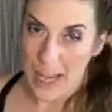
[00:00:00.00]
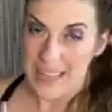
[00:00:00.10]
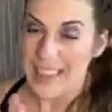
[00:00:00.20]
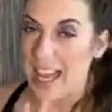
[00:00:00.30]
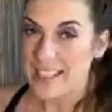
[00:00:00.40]

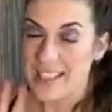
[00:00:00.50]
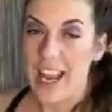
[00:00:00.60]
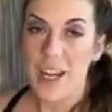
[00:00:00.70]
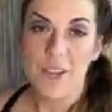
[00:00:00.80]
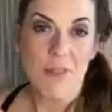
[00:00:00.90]
And that's
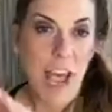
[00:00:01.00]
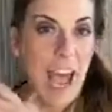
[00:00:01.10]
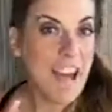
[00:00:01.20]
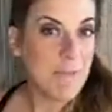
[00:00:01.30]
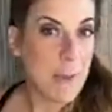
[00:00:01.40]
kind of a
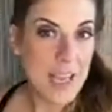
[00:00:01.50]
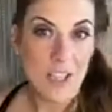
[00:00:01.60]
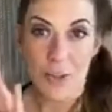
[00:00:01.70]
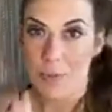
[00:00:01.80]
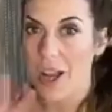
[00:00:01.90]
half baked,
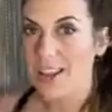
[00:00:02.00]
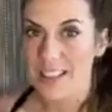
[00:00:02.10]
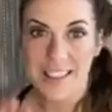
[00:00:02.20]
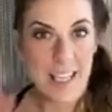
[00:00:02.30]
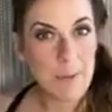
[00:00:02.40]
so I'm not
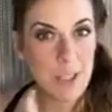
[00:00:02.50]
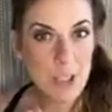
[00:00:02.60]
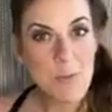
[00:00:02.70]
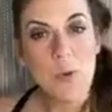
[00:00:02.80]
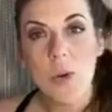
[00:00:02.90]
going to say
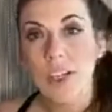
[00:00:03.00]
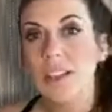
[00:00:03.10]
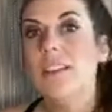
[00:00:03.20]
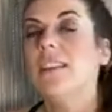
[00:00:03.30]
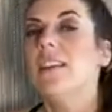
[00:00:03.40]
much
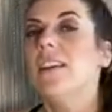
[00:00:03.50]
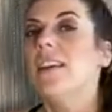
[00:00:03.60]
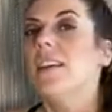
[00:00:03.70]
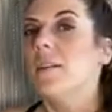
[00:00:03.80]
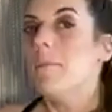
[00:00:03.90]
more.
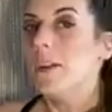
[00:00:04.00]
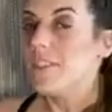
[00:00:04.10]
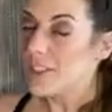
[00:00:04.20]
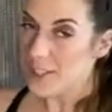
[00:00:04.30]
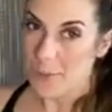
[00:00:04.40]
But if
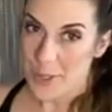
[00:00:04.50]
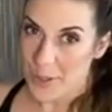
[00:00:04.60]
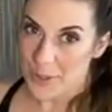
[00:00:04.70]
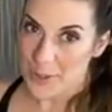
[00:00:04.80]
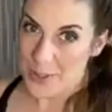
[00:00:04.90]
you're someone who
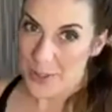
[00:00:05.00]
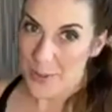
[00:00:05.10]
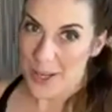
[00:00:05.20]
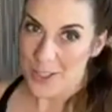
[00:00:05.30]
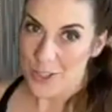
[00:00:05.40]
goes to the
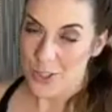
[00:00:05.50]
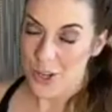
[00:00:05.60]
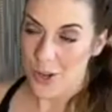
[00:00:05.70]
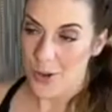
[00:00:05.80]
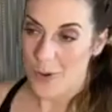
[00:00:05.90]
one
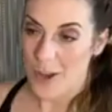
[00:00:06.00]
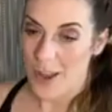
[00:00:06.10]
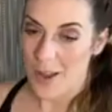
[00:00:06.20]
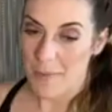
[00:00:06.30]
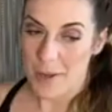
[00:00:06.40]
show
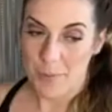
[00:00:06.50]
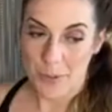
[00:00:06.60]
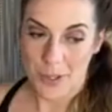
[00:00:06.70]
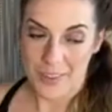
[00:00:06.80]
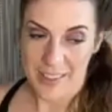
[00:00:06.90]
um, in
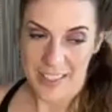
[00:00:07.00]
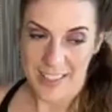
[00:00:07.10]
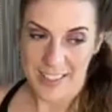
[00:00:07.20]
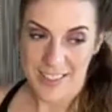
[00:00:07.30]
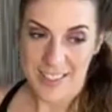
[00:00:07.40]

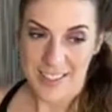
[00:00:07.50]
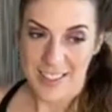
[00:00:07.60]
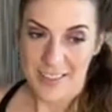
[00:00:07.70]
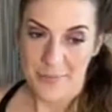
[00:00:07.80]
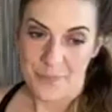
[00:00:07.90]
Portland,
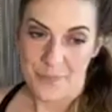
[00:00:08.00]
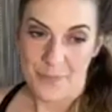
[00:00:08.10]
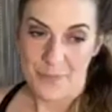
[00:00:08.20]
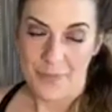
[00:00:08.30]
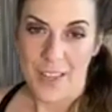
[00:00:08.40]

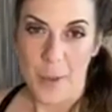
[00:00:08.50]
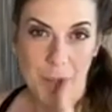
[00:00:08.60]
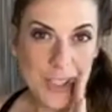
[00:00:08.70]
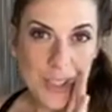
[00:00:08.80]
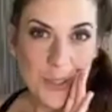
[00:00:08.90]
I'm
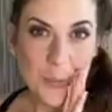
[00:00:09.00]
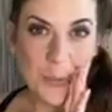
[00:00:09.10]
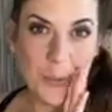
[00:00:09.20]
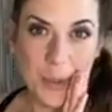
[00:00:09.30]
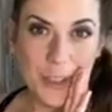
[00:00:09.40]
going to start the
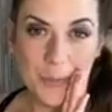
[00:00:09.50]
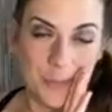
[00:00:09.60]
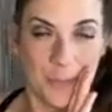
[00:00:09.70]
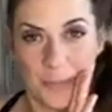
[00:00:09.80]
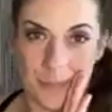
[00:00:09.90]
rumor.
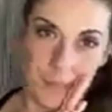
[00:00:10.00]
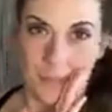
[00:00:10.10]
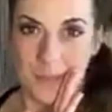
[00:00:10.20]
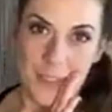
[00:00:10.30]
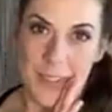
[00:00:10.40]

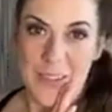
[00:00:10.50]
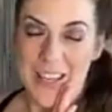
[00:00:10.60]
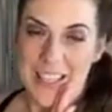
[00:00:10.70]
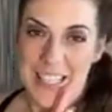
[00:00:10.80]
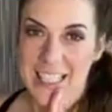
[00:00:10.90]
So
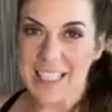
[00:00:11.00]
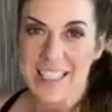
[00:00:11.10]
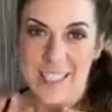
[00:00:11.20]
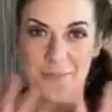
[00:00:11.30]
there it is.